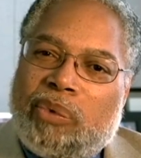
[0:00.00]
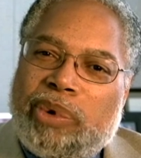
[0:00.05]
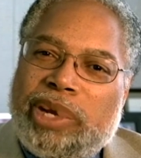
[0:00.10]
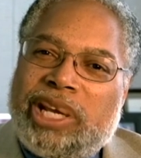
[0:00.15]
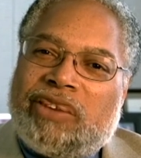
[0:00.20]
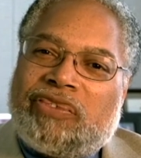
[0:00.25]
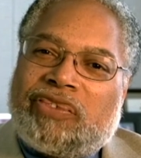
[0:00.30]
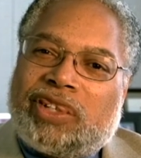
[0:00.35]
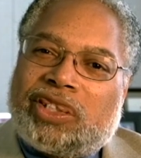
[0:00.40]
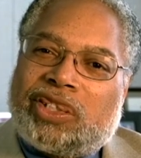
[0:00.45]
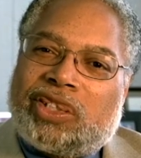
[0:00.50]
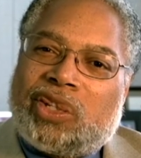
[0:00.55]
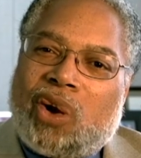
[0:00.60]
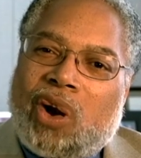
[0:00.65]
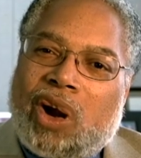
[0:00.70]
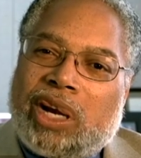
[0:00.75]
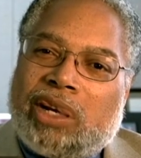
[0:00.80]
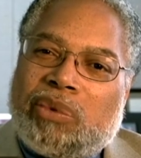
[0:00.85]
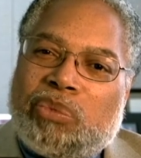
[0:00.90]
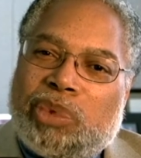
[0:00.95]
We have
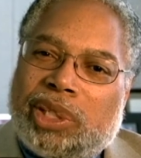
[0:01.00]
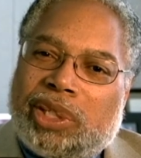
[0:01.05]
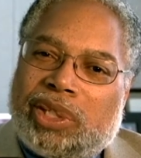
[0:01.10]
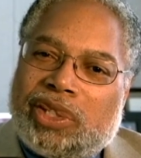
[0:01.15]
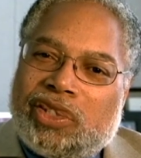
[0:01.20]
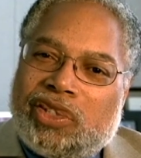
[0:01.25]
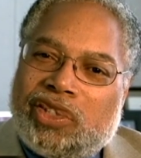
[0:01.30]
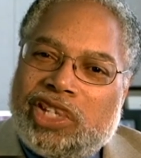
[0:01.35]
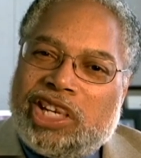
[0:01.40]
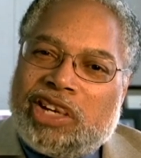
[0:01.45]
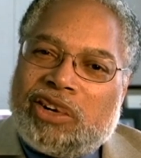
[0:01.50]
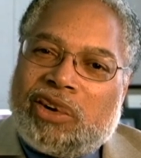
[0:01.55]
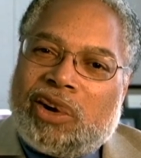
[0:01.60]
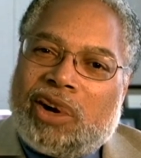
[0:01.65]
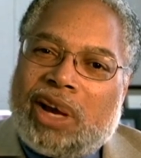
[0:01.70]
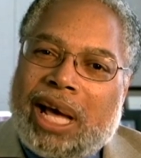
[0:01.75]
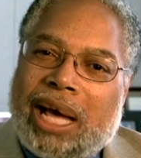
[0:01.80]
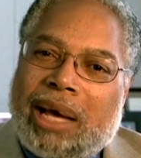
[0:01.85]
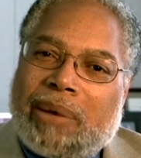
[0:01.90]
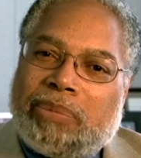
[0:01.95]
started with
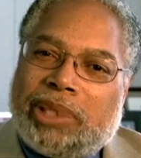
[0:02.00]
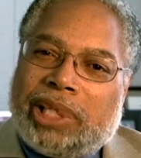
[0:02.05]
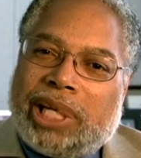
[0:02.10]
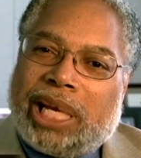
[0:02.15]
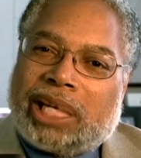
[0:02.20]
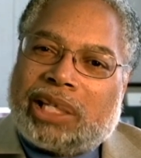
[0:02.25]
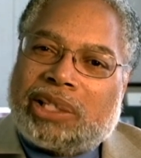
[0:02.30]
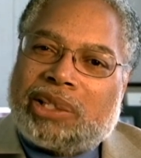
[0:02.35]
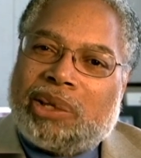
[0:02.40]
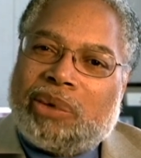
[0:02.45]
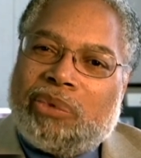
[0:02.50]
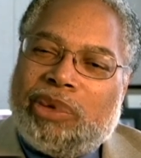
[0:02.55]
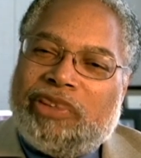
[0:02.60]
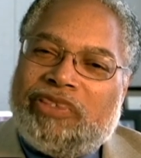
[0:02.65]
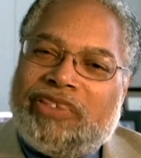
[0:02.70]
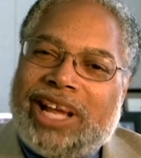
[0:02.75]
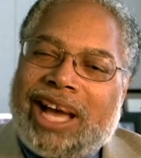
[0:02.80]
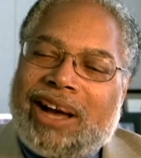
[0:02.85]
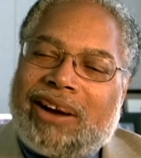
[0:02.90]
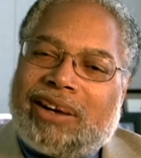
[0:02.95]
zero objects.
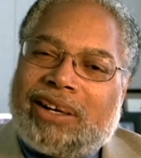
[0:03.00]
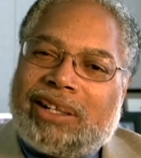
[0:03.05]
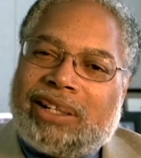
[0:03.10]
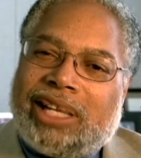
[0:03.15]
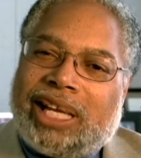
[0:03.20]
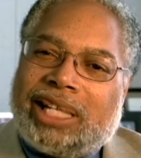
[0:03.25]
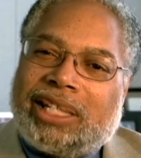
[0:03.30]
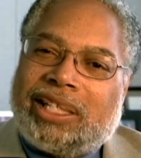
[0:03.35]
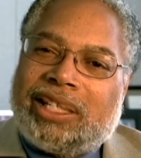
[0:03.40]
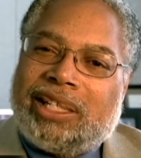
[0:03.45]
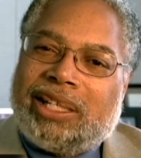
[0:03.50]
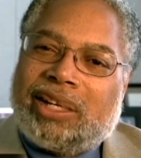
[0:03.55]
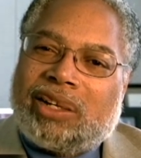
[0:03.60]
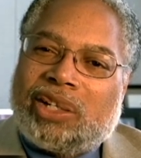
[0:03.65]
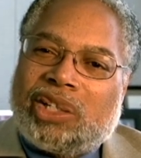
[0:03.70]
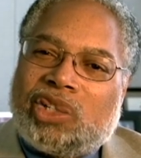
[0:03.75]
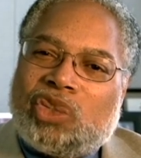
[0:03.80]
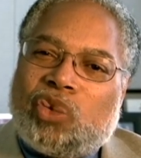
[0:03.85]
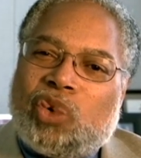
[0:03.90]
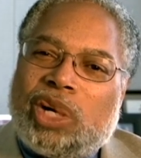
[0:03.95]
We've now collected
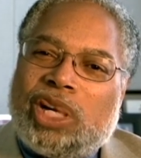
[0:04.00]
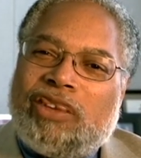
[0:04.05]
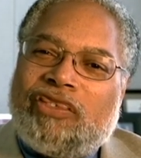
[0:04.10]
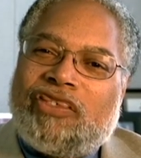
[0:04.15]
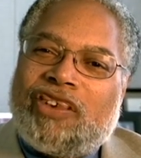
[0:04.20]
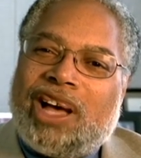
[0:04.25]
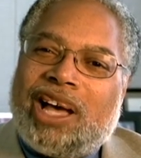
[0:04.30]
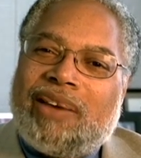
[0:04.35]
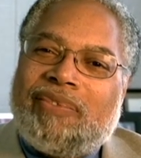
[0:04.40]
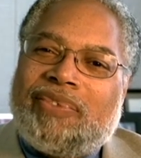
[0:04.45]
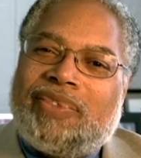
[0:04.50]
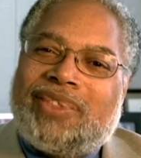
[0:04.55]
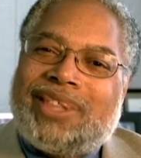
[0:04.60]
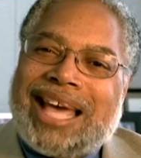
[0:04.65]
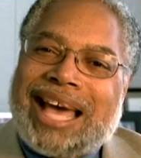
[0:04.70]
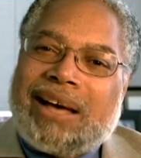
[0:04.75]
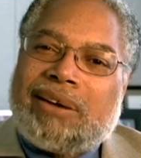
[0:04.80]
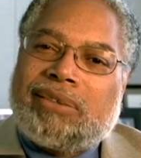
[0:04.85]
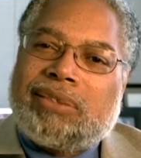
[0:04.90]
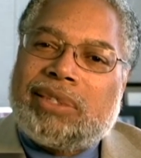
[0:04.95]
nearly
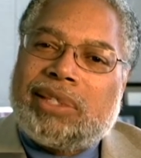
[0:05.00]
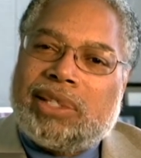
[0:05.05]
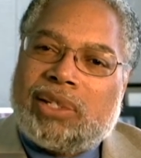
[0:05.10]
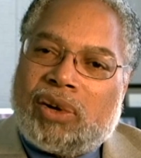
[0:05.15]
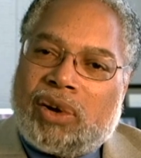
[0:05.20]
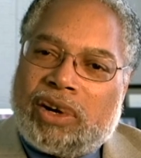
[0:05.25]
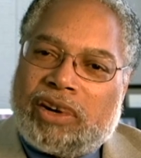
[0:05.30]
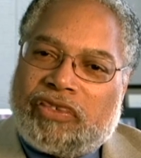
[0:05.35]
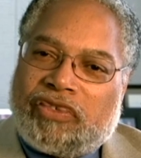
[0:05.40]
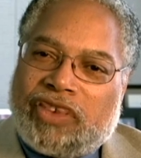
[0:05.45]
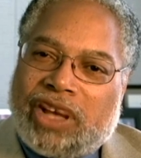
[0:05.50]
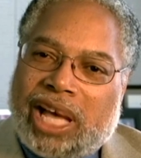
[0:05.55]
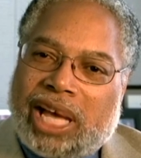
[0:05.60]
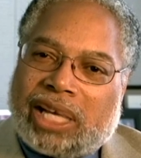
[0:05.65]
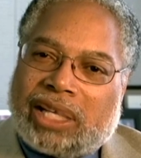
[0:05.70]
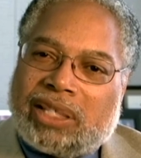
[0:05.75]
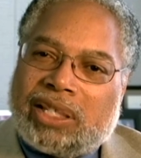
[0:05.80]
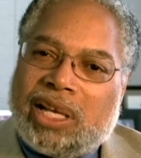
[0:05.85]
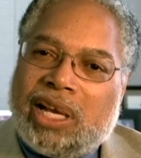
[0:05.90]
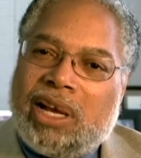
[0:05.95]
25,000
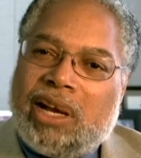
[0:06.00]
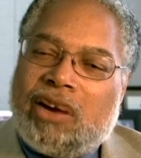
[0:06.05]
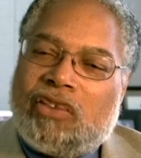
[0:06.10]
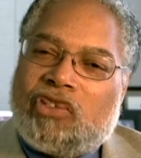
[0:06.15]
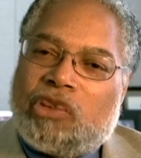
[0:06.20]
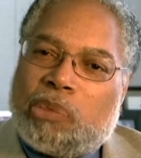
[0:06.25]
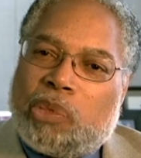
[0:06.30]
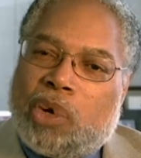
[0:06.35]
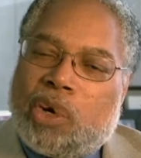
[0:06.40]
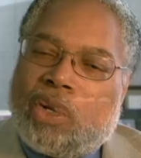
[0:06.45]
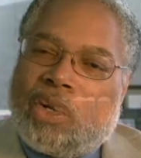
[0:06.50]
artifacts from